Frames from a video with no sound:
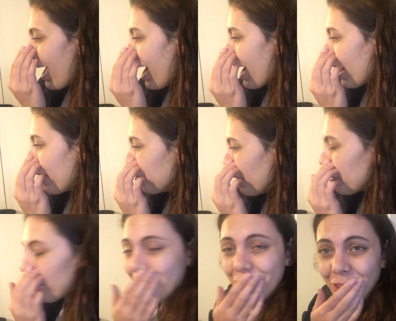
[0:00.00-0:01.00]
I
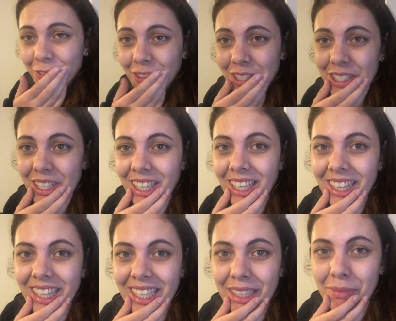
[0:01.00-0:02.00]
probably won't finish
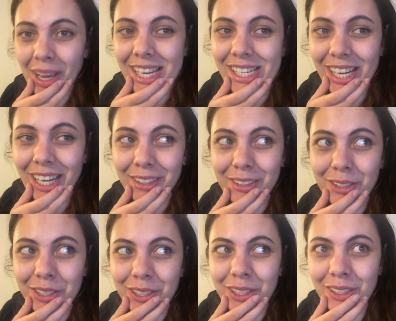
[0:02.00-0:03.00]
anything major. I'll just
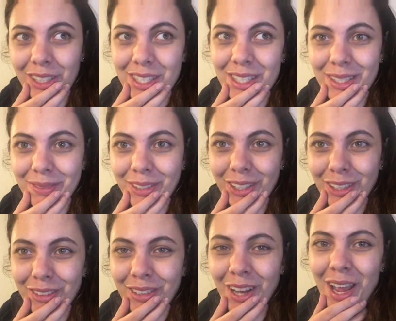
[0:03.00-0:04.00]
listen to more
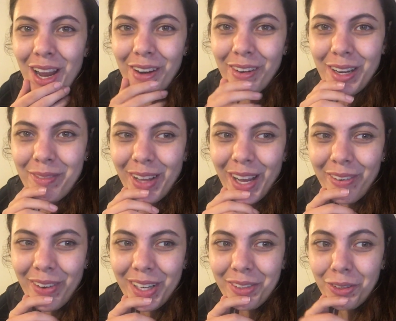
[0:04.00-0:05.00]
of Ready Player
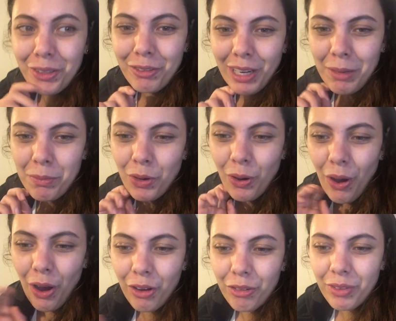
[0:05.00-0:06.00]
One or read more
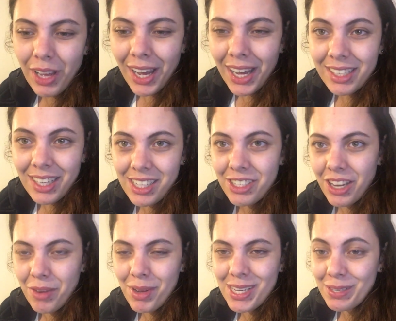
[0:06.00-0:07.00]
of A Darker Shade
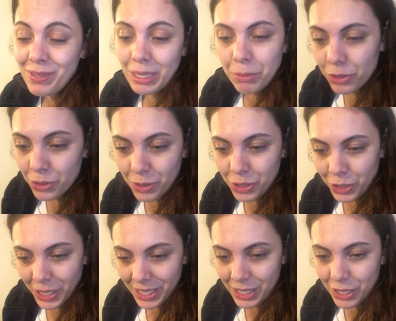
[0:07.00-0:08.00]
of Magic, which I'm also
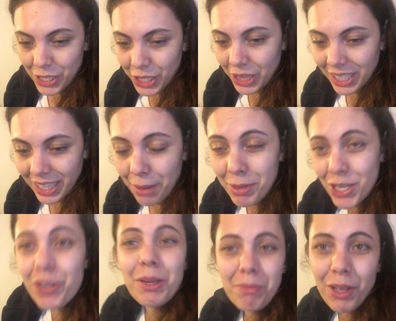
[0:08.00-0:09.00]
enjoying. So it's a good thing that I'm
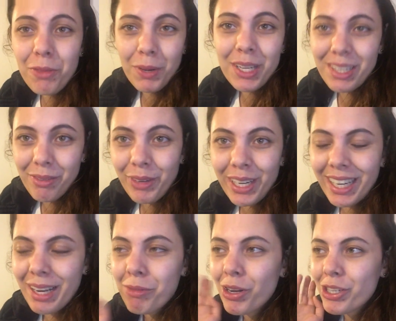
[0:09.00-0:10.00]
enjoying both books I'm reading.
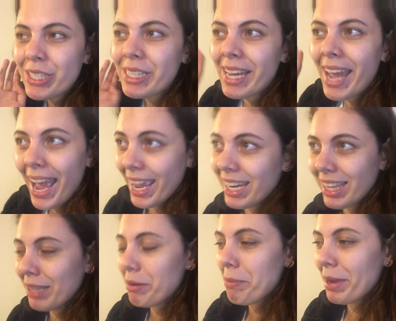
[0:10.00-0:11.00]
I'm not just like hating
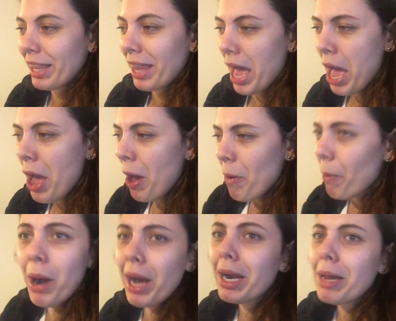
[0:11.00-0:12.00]
them and being like,
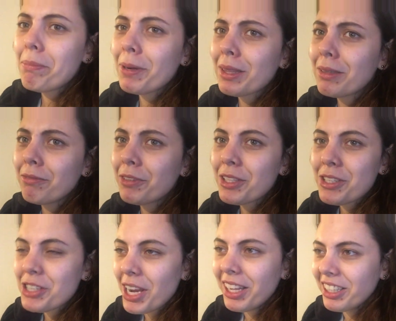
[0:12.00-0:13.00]
why did I pick them for this
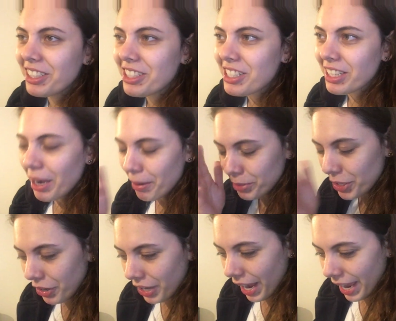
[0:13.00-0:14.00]
challenge? I'm
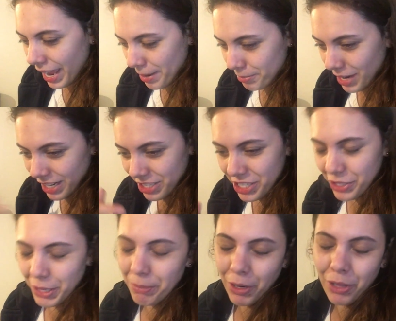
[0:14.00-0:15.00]
not. I am actually
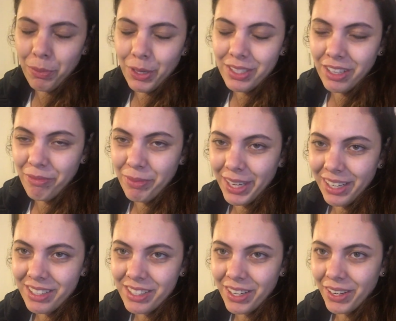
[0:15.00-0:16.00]
enjoying both books I've
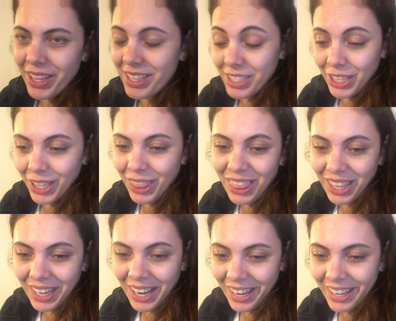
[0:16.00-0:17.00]
picked, so that's a good
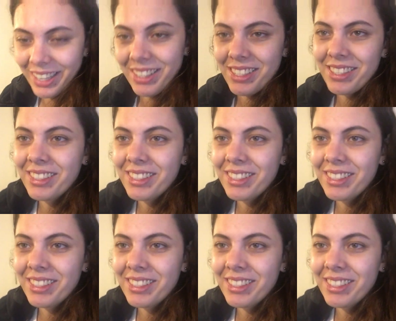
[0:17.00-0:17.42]
thing, I guess.